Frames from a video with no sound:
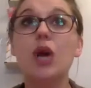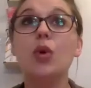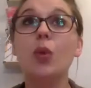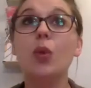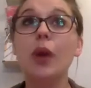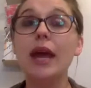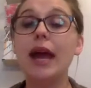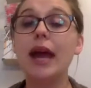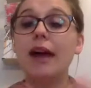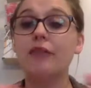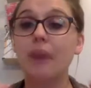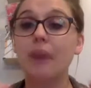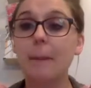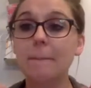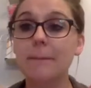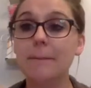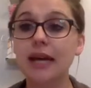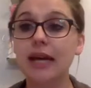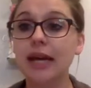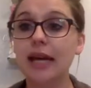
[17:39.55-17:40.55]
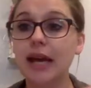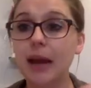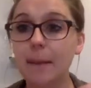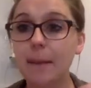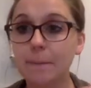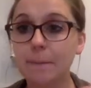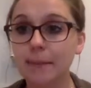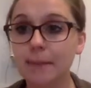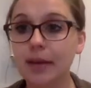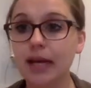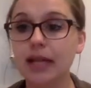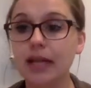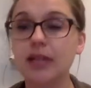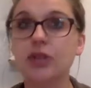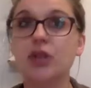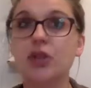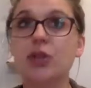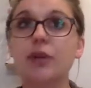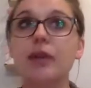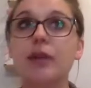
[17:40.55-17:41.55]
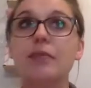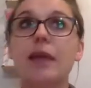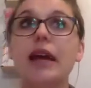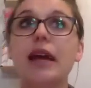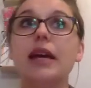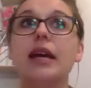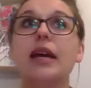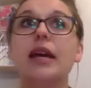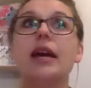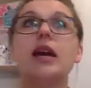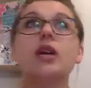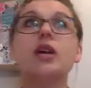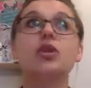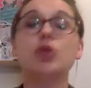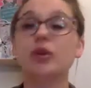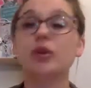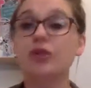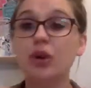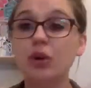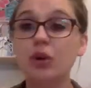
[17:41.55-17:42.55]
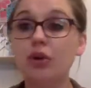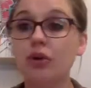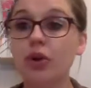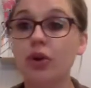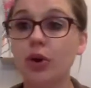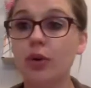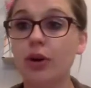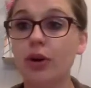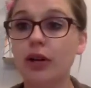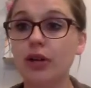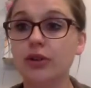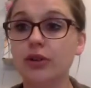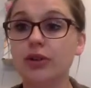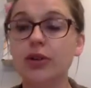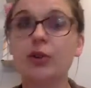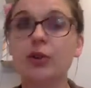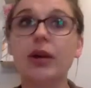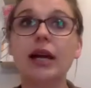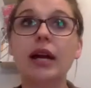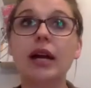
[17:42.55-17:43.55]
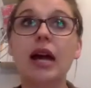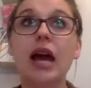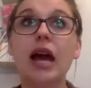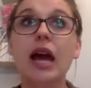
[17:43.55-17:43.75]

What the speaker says: We have big money to be making. So if you don't know what you're doing,